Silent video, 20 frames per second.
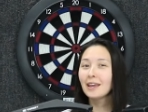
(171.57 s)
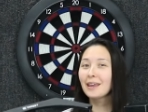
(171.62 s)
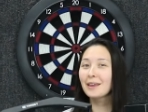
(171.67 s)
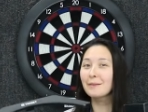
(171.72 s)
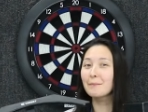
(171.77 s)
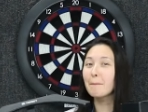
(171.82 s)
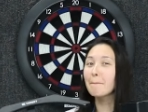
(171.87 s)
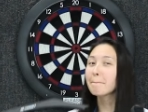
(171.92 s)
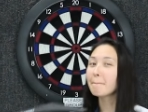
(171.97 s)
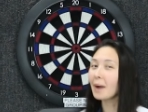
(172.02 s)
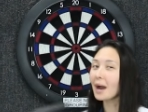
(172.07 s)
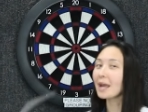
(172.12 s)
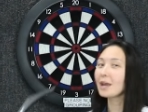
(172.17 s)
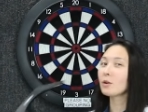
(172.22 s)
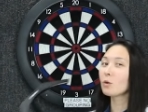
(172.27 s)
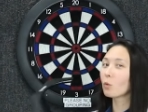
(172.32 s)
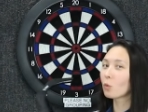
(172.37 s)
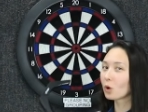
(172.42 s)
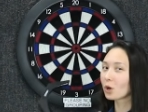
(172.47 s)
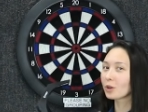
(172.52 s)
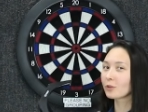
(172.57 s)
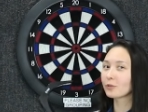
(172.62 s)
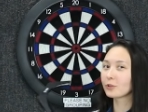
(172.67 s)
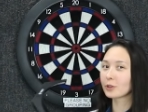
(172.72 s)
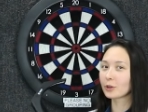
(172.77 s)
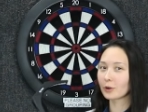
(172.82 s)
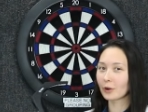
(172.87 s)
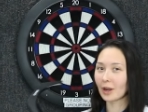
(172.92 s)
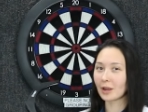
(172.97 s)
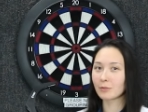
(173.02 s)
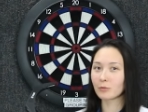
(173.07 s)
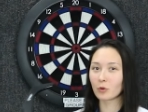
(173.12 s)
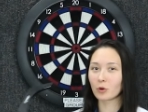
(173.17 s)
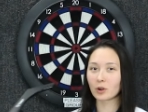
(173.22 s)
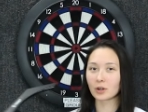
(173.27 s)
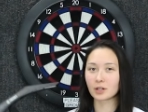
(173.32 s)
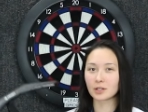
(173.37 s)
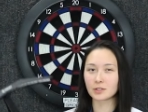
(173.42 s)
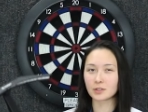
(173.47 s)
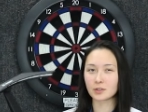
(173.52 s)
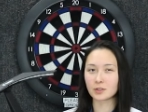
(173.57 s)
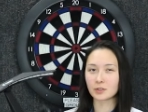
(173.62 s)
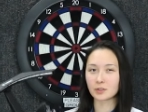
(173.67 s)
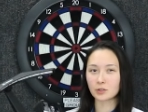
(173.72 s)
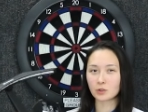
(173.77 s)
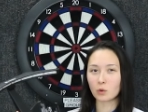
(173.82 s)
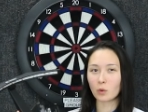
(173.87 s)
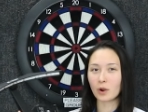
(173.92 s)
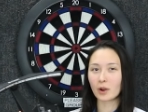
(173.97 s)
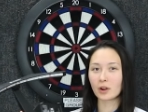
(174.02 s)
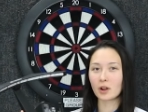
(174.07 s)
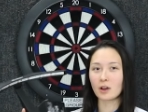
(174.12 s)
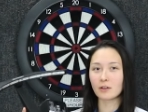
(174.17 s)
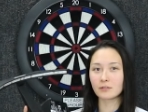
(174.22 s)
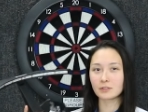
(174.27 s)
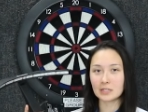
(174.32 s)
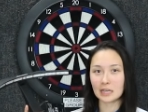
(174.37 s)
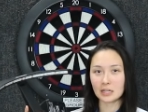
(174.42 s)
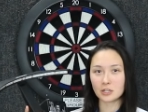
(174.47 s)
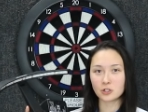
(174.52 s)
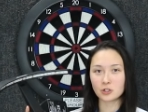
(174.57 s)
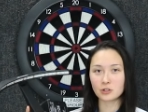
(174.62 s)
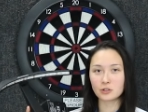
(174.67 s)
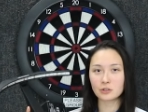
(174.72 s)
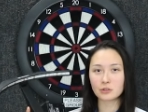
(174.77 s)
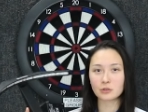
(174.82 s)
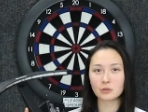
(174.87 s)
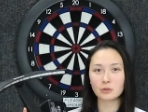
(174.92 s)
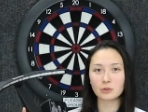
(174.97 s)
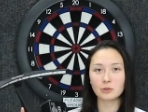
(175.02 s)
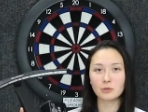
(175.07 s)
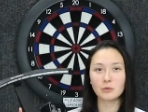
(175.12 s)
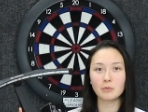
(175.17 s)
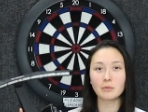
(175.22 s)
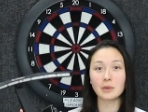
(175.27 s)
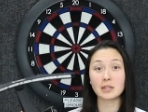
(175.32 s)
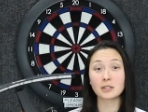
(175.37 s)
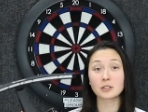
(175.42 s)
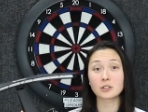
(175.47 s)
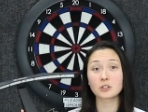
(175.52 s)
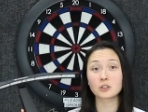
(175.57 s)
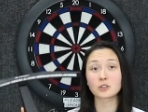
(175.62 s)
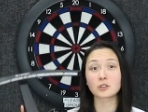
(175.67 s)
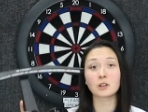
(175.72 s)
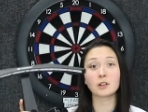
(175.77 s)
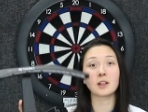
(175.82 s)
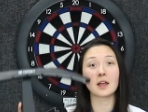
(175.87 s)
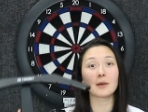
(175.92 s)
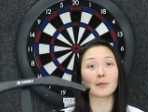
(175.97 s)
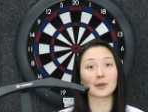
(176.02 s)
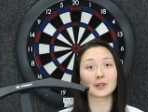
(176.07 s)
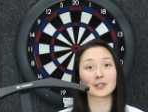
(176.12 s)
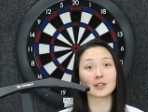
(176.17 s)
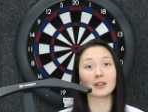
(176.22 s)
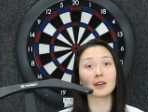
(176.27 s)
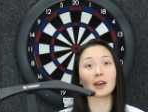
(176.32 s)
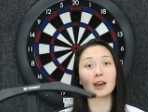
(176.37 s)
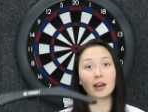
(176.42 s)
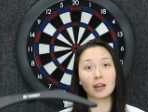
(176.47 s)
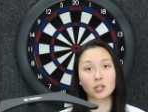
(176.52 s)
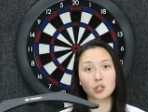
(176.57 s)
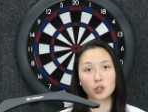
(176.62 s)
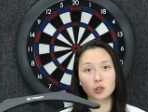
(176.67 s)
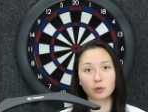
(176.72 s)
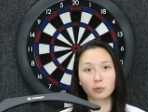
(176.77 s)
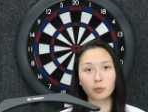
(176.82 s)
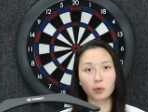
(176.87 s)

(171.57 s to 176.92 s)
It might work for the Grand board because it's a squared off tension screw meant to just clamp onto the edge of the